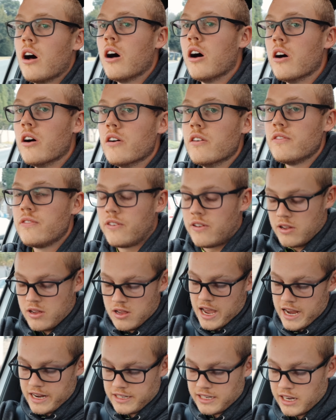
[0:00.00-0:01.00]
of
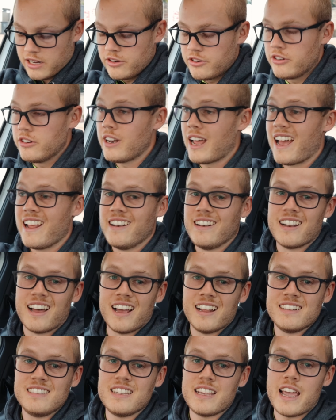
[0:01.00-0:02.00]

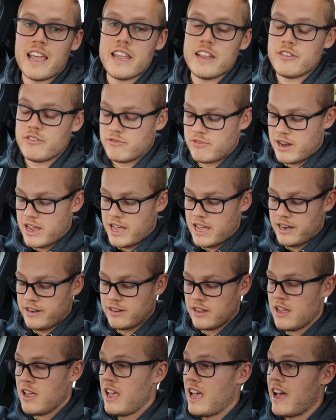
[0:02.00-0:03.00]
898 Rand
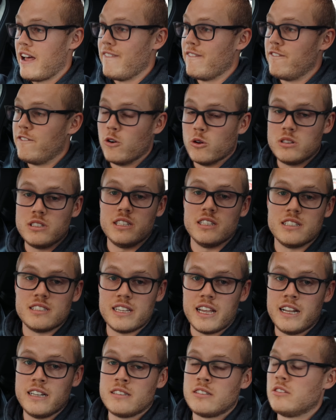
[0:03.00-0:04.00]
and 40
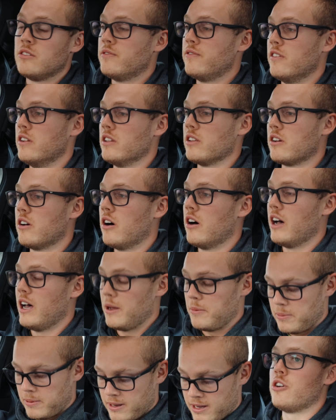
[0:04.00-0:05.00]
cents to fill the car
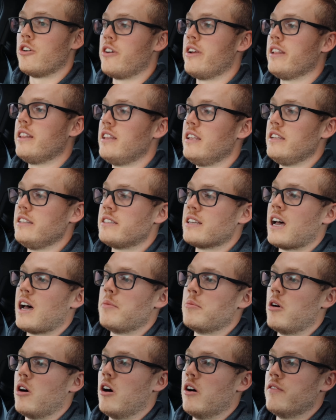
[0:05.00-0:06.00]
up. During the
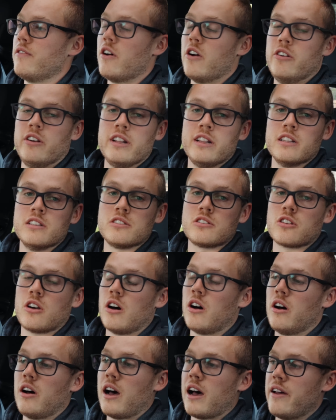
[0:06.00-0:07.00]
time of owning this
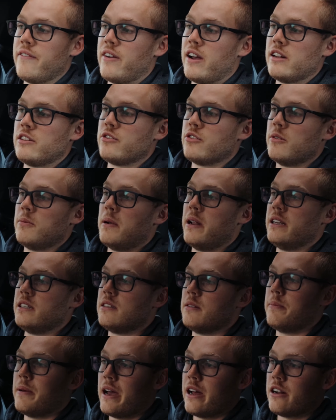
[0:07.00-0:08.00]
car, I've had to
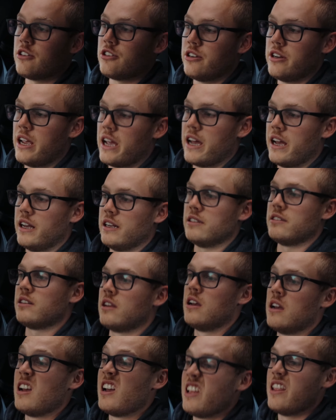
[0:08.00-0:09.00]
replace the battery, as
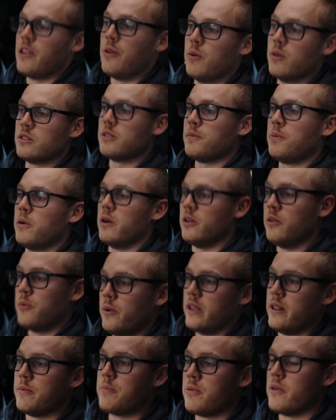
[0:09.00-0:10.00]
there was a point
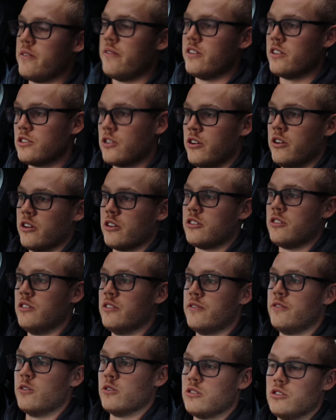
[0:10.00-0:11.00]
where the previous owner couldn't
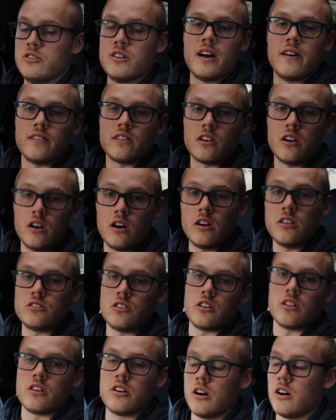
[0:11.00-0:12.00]
afford to drive the car,
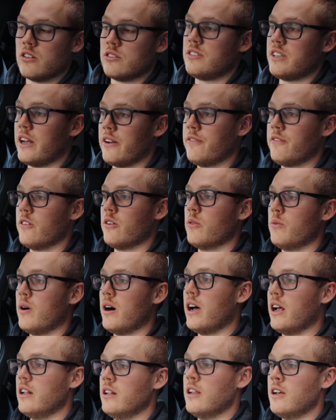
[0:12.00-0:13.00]
so the car sat for a
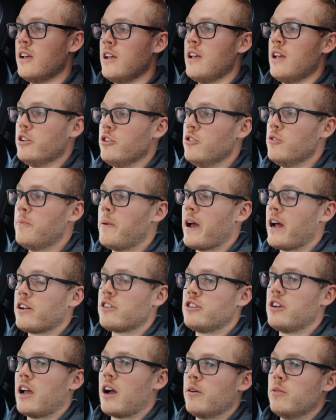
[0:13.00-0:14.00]
while. A new
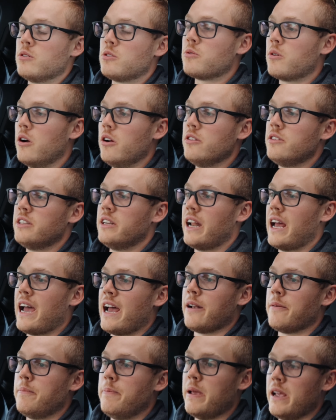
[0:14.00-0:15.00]
battery, I was quoted
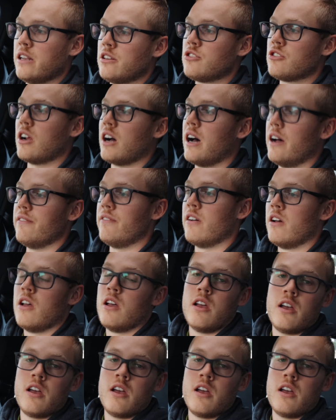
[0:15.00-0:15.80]
at Best Drive